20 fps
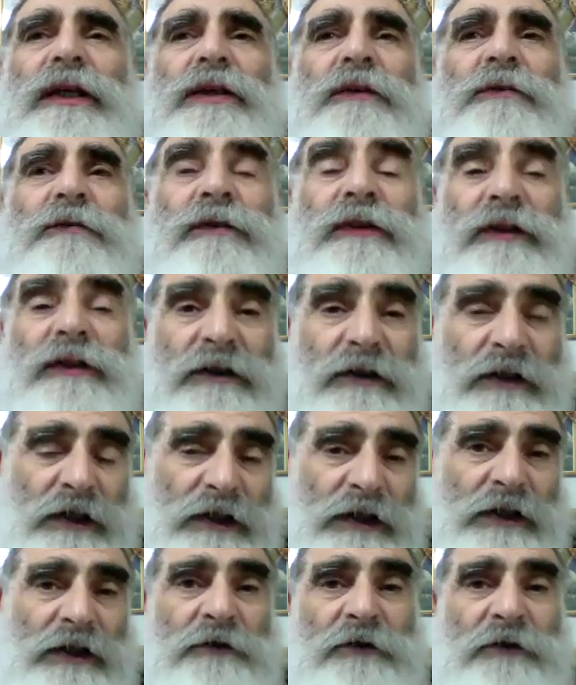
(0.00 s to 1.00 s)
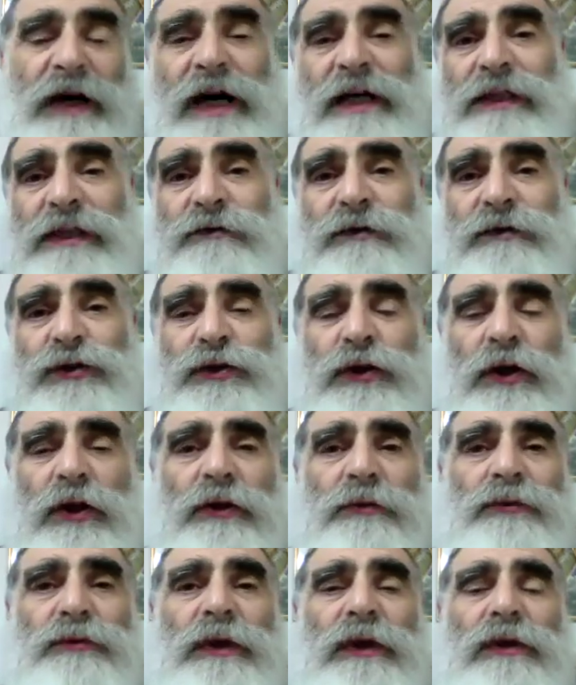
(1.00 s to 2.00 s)
if chas
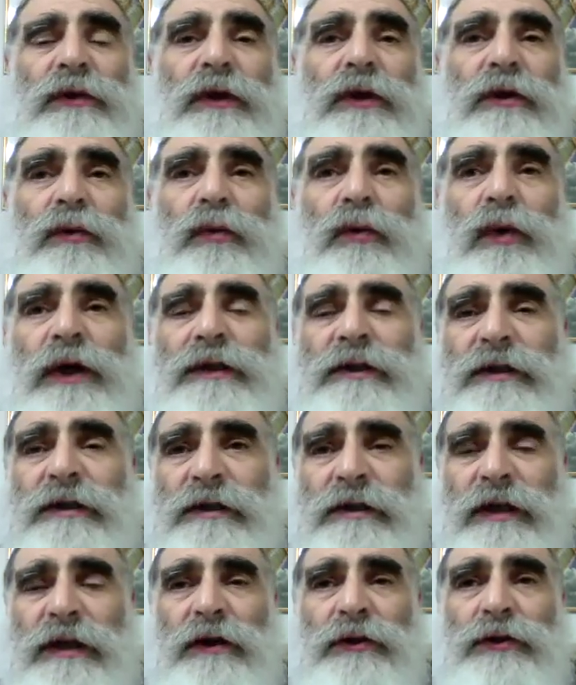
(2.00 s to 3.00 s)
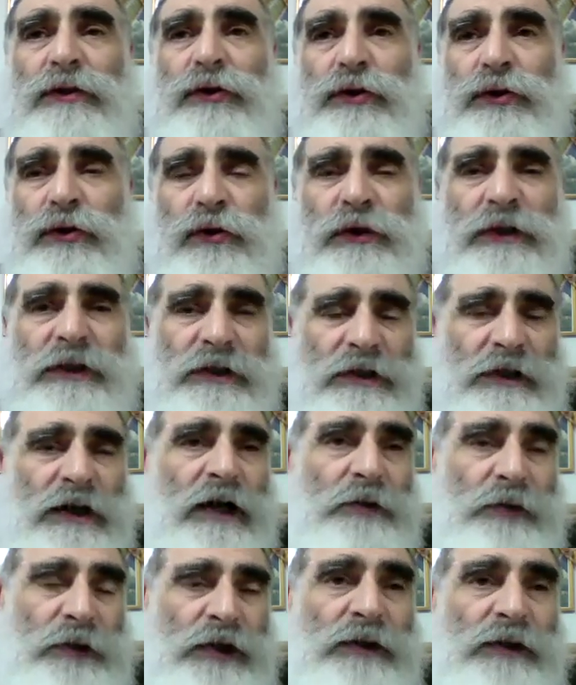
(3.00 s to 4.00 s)
v'sholem, once your
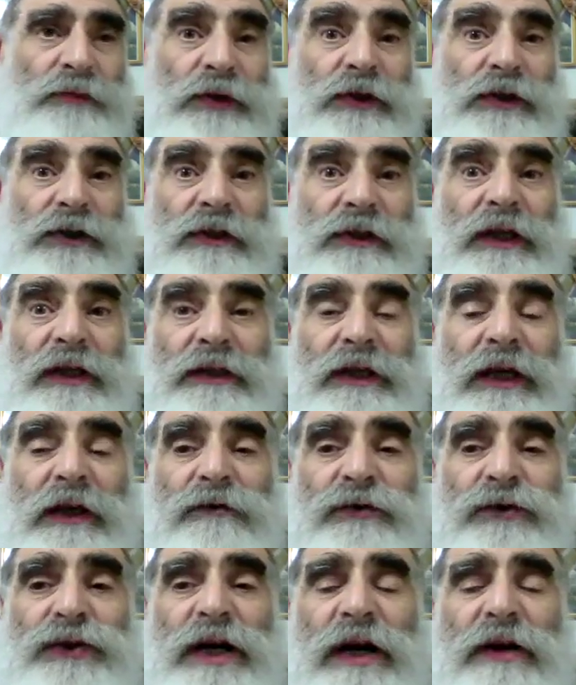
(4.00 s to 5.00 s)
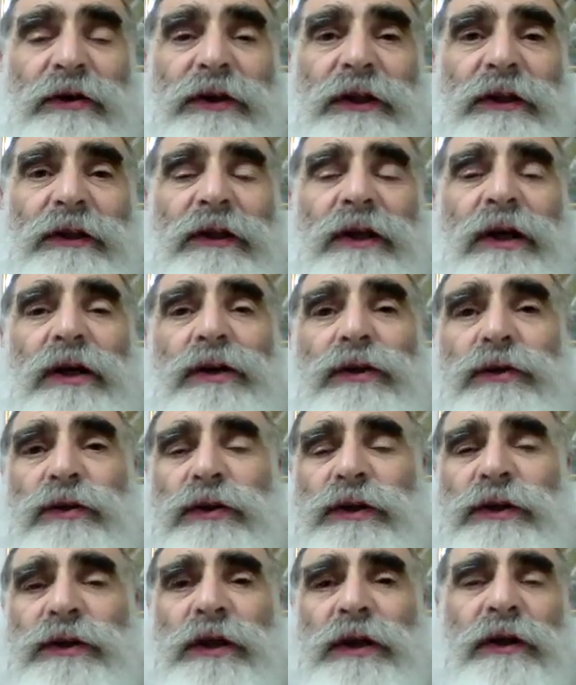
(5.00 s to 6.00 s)
son, this person that gave charity,
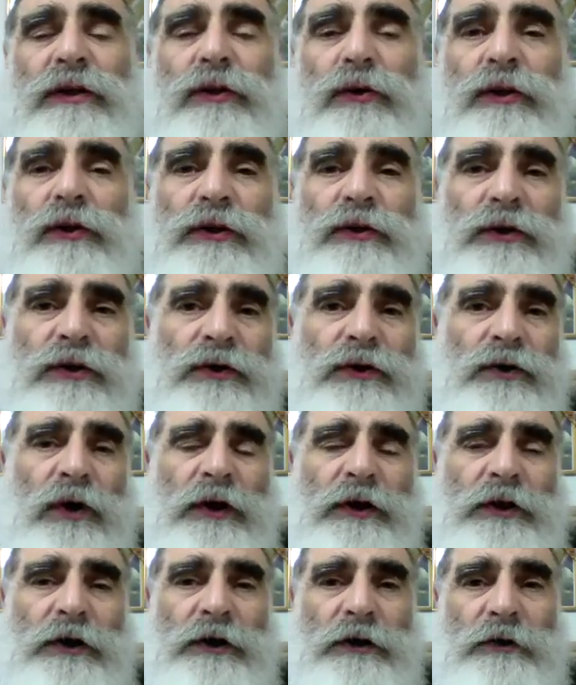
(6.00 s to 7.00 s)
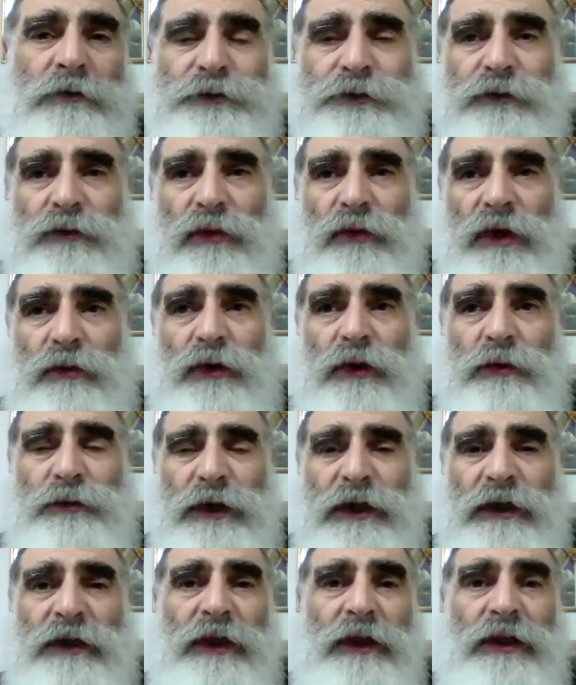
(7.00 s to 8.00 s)
your son or your daughter will
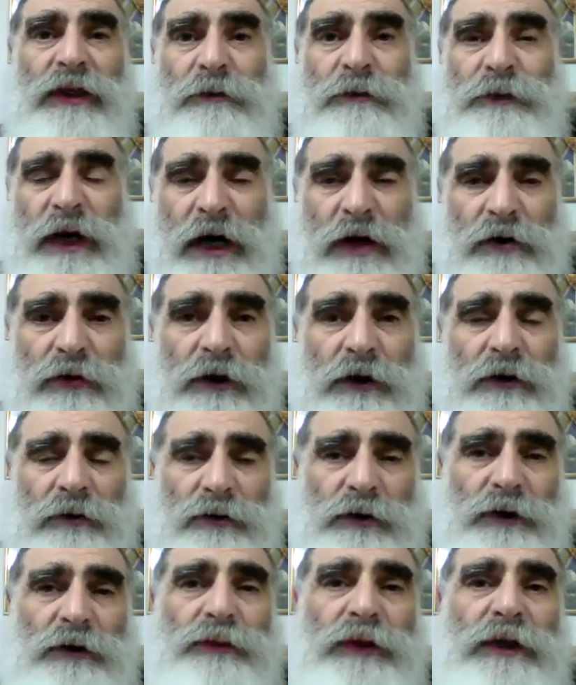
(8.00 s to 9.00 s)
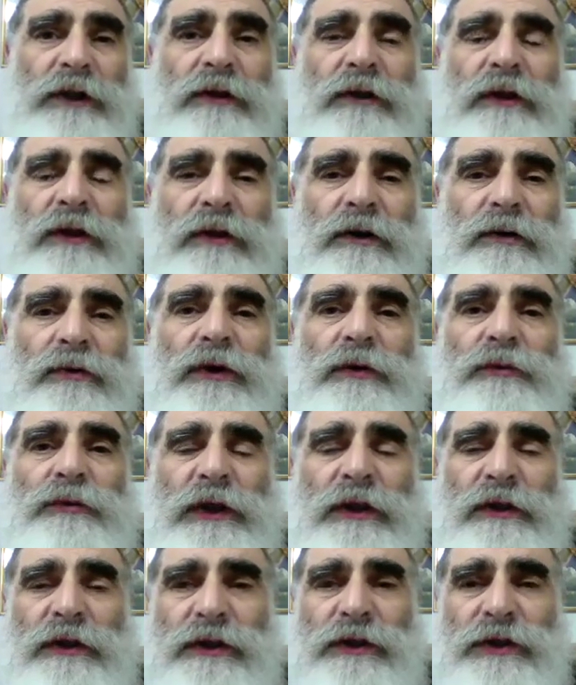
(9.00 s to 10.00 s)
be in peril, will
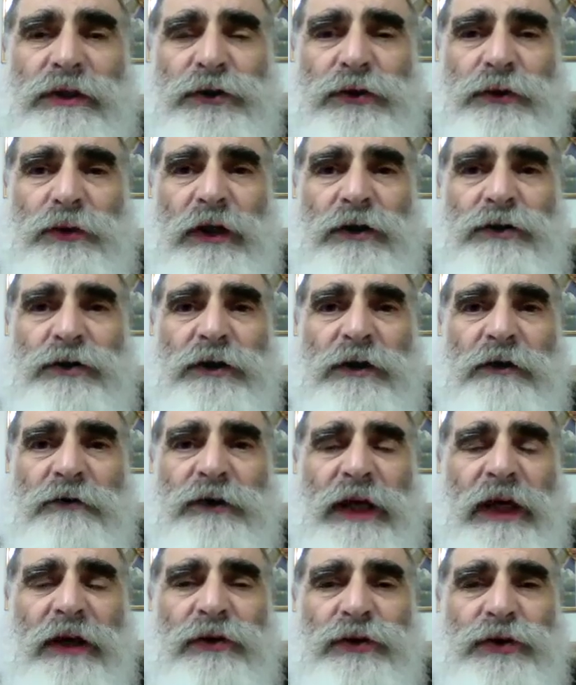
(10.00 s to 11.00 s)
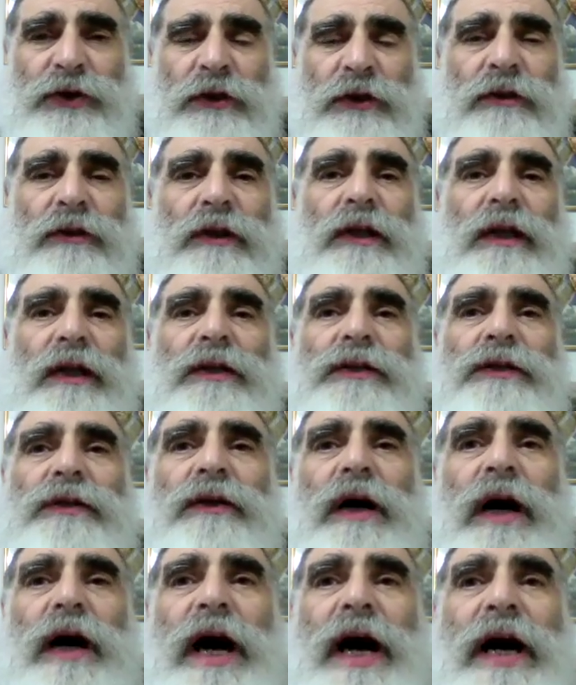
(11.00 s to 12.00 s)
be in a situation of danger,
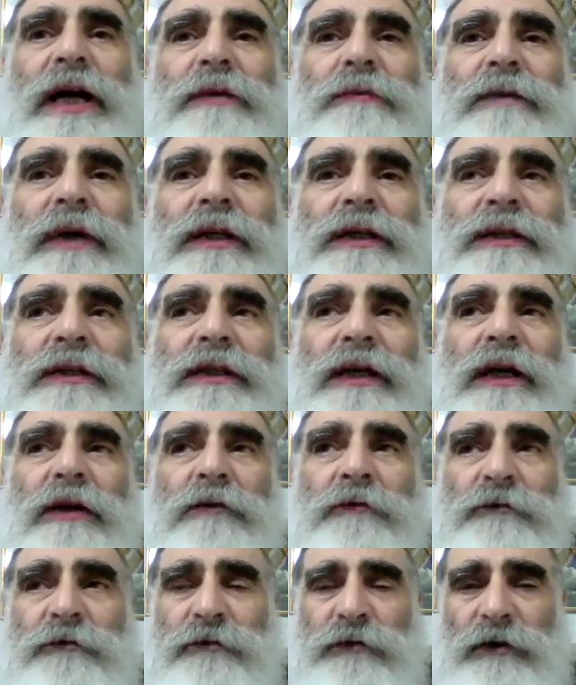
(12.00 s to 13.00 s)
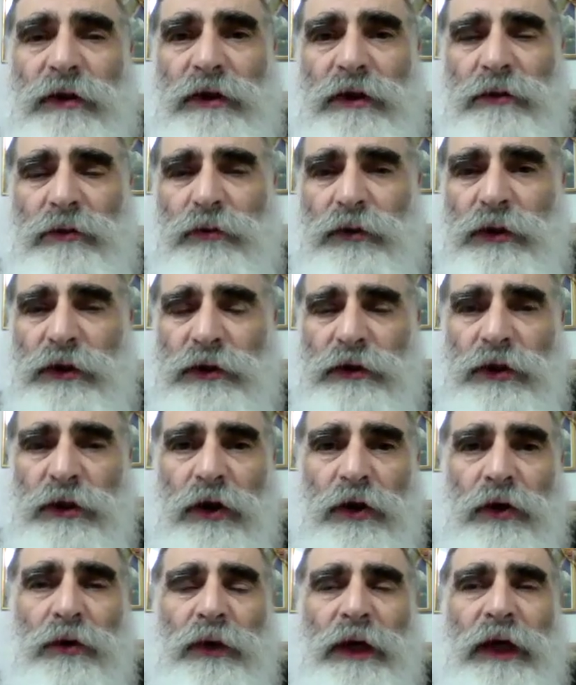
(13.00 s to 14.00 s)
so I myself will
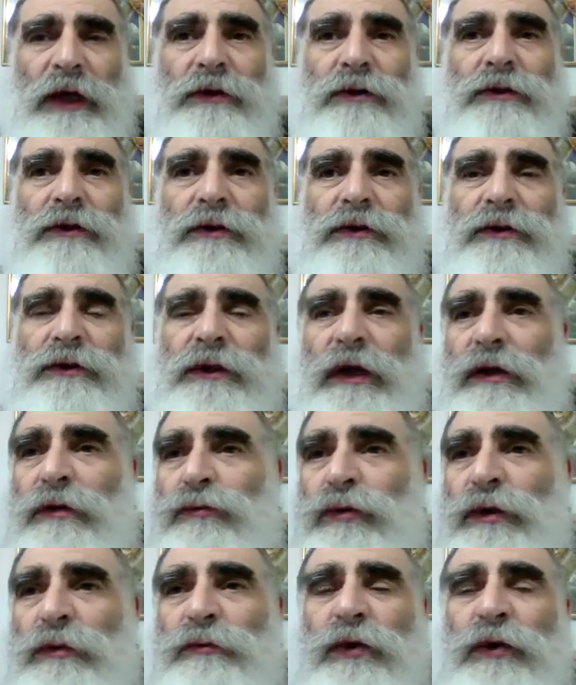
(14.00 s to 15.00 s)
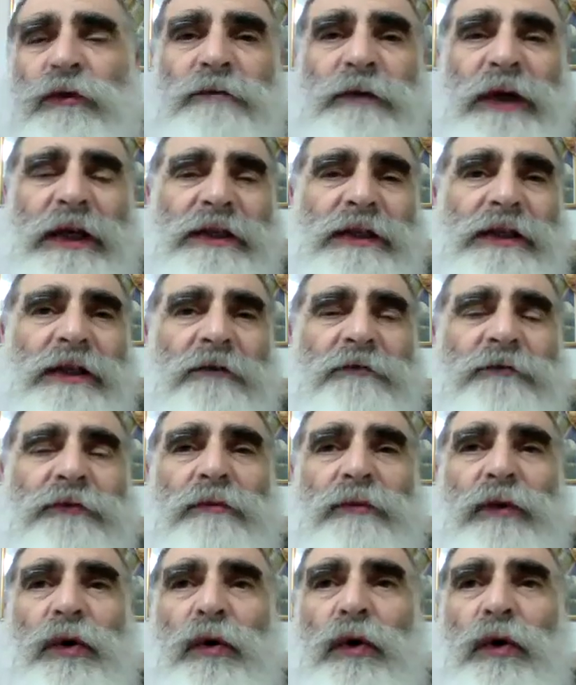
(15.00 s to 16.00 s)
go and remove myself
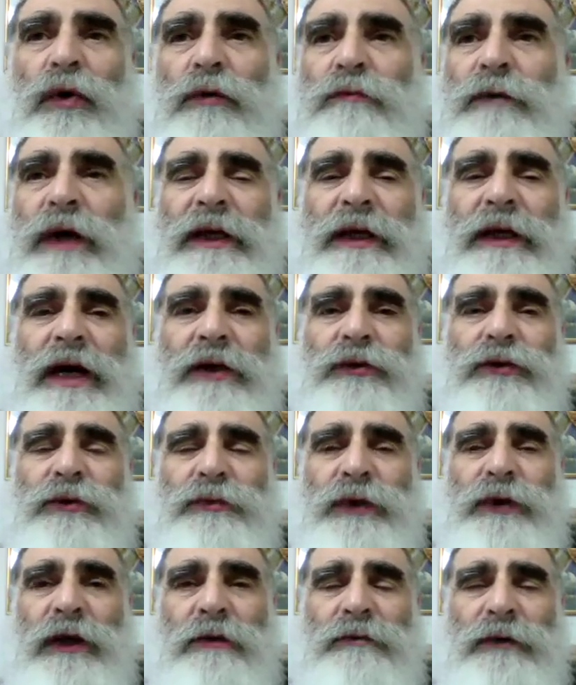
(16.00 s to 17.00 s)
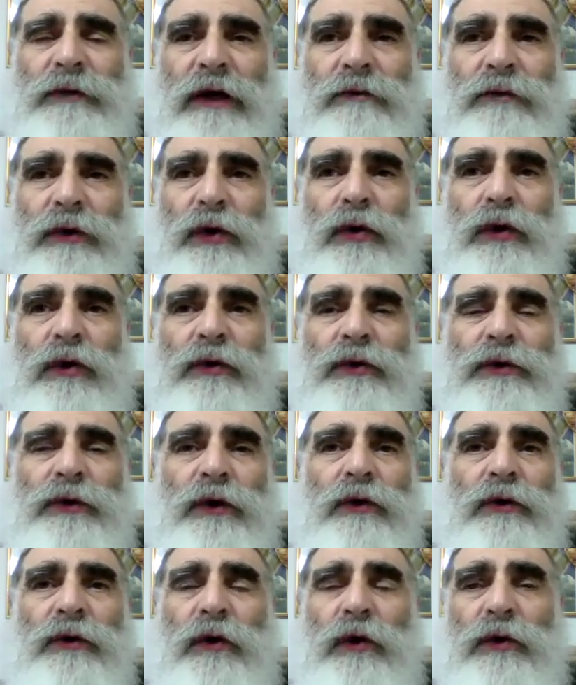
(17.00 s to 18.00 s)
from all my
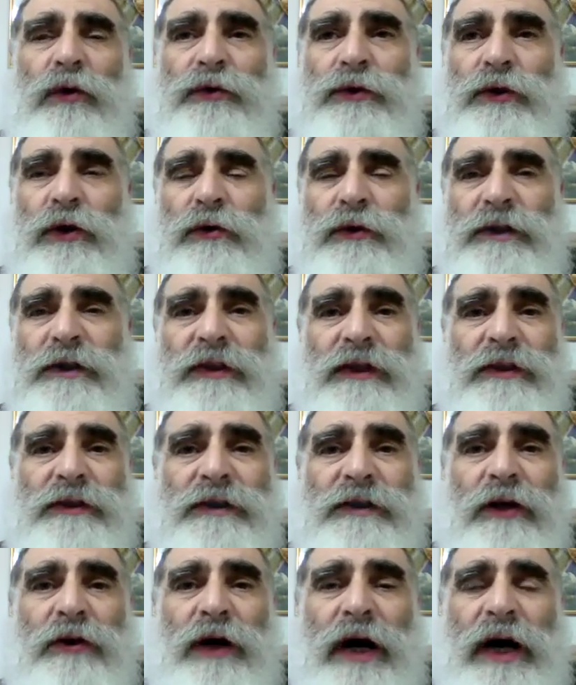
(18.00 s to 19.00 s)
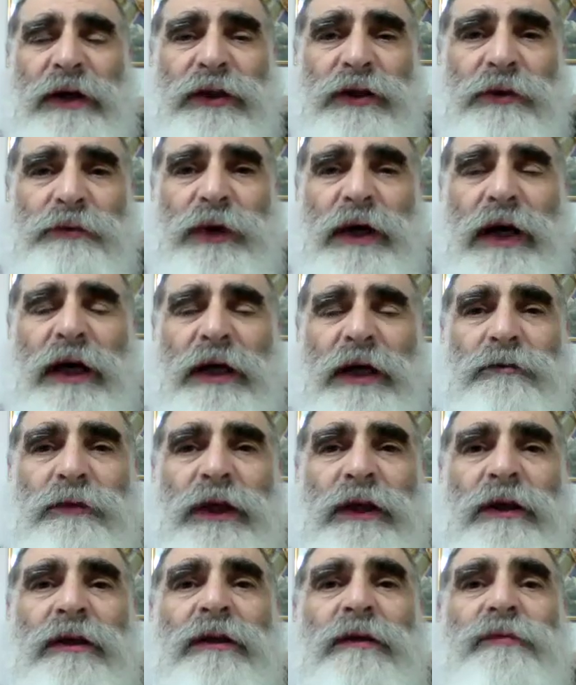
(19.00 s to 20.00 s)
all those things that are occupying
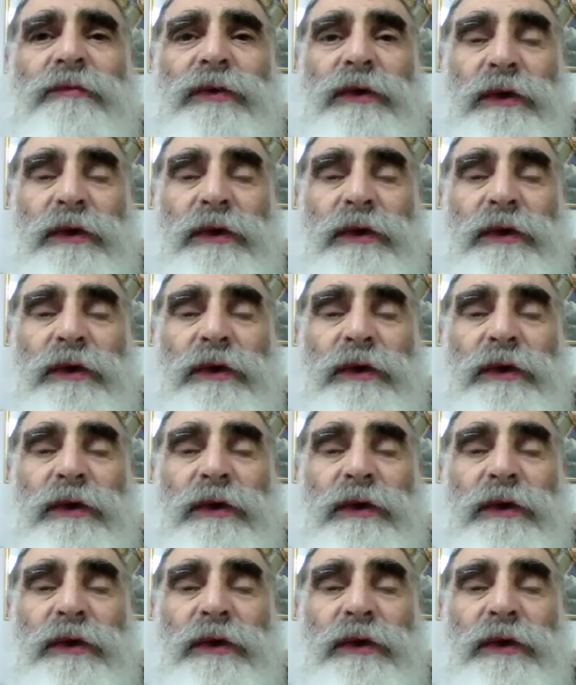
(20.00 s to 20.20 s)
me,